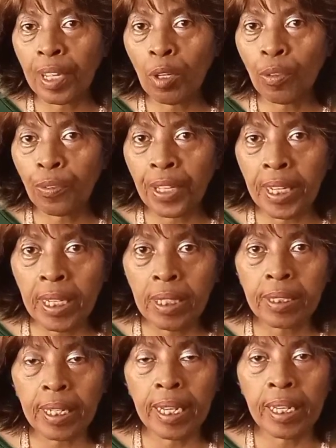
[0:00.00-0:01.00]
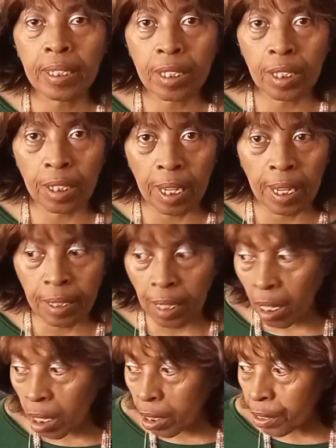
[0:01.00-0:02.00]
of those things in
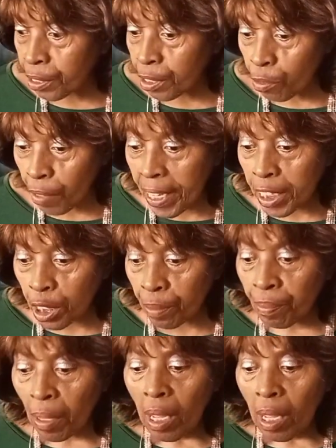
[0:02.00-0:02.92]
consideration.